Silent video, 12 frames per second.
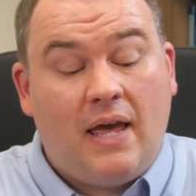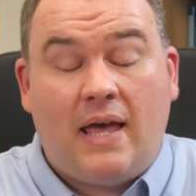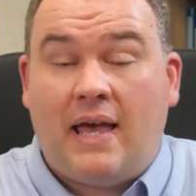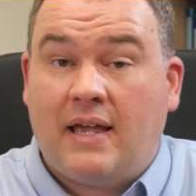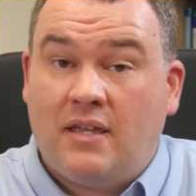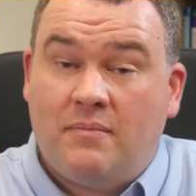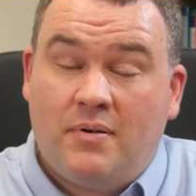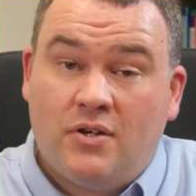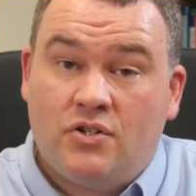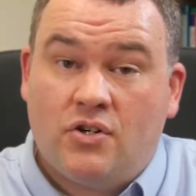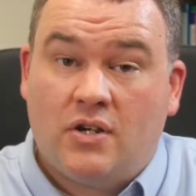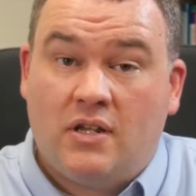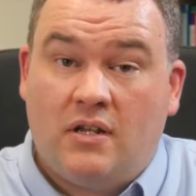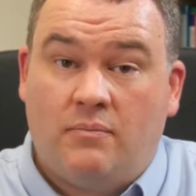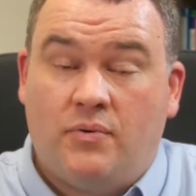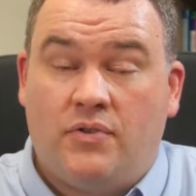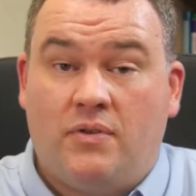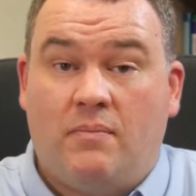Acupuncture can
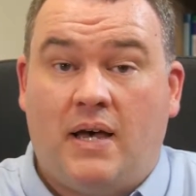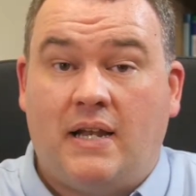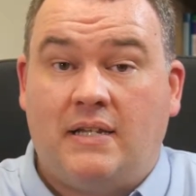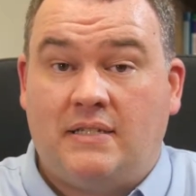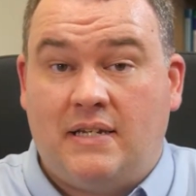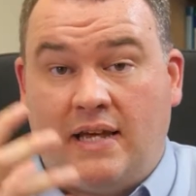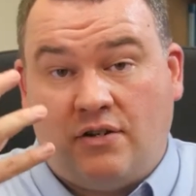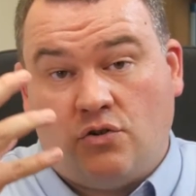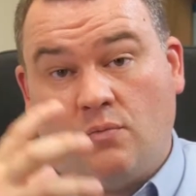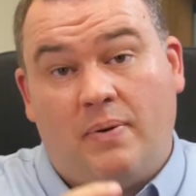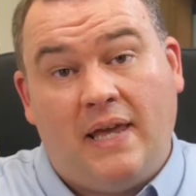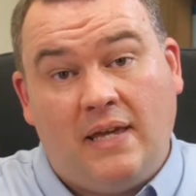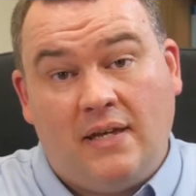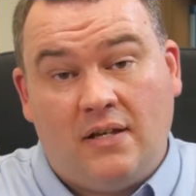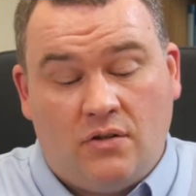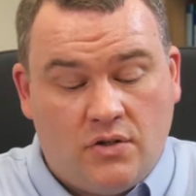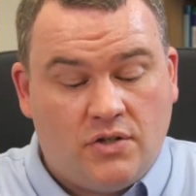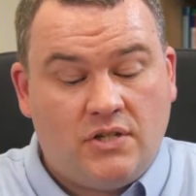help with the body's natural
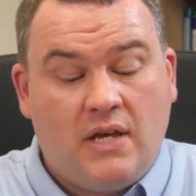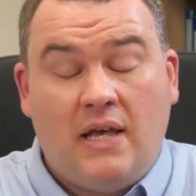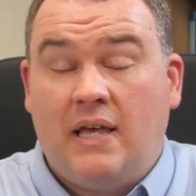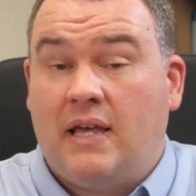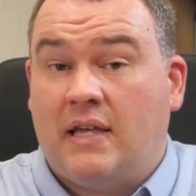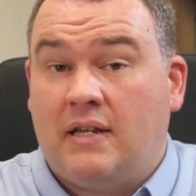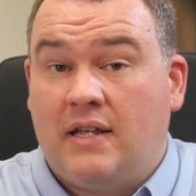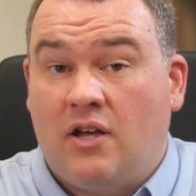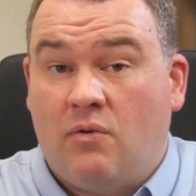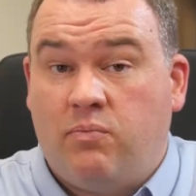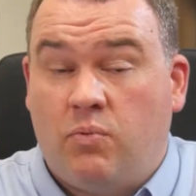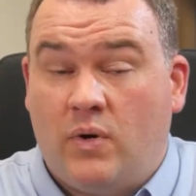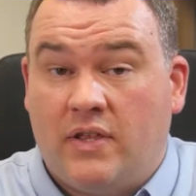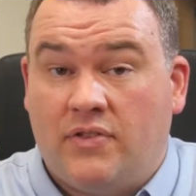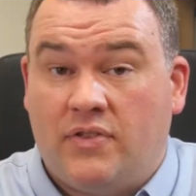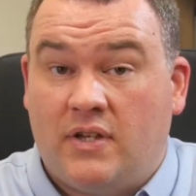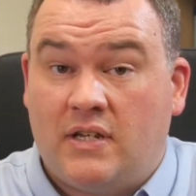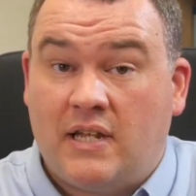painkillers. It can help
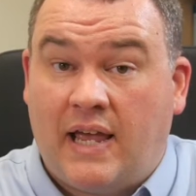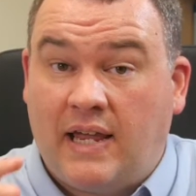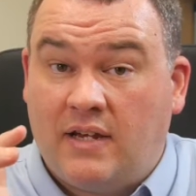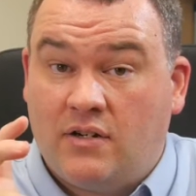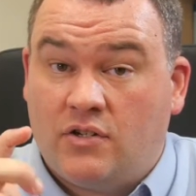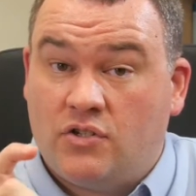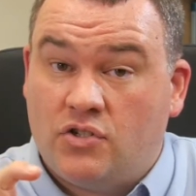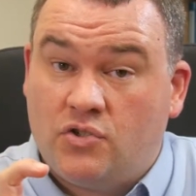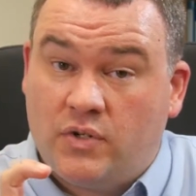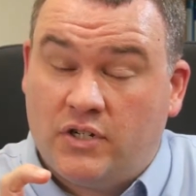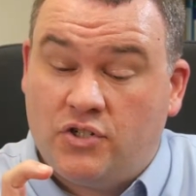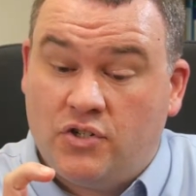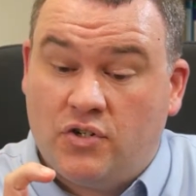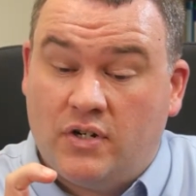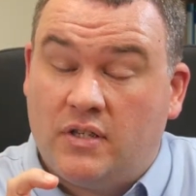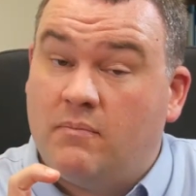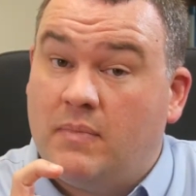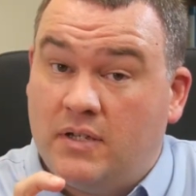with the tight constricture
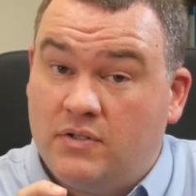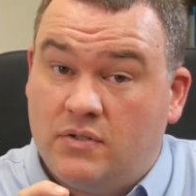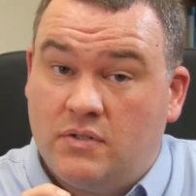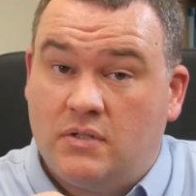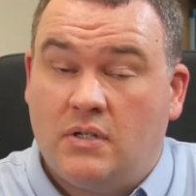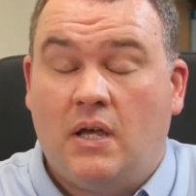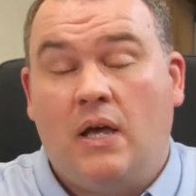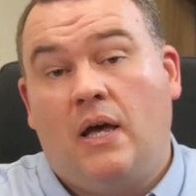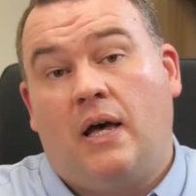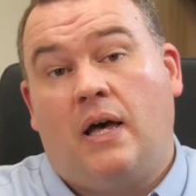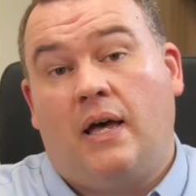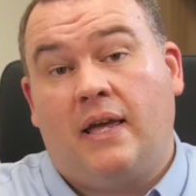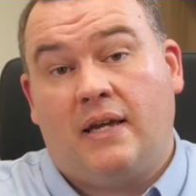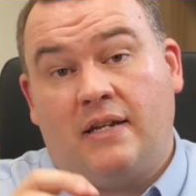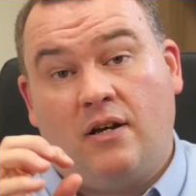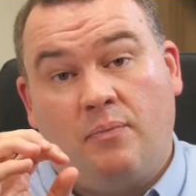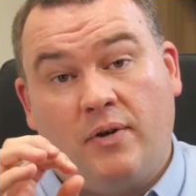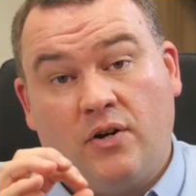in the muscles. It can
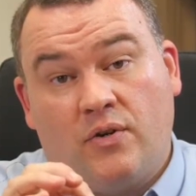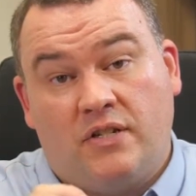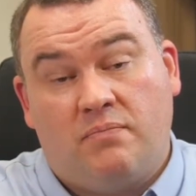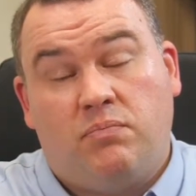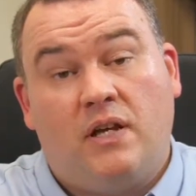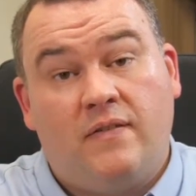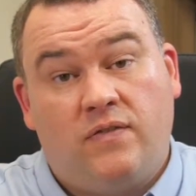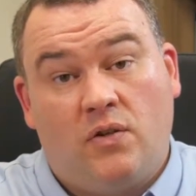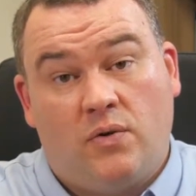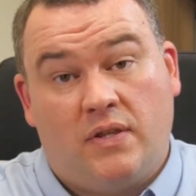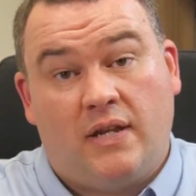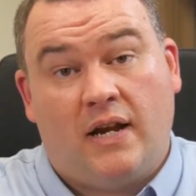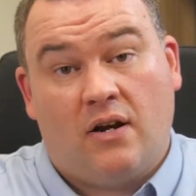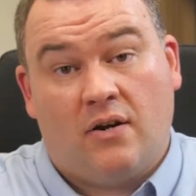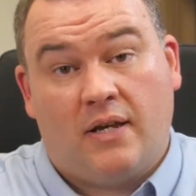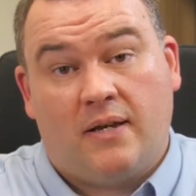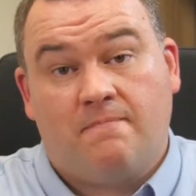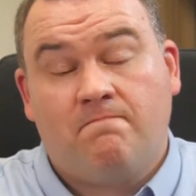help increase blood flow to the
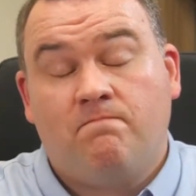area.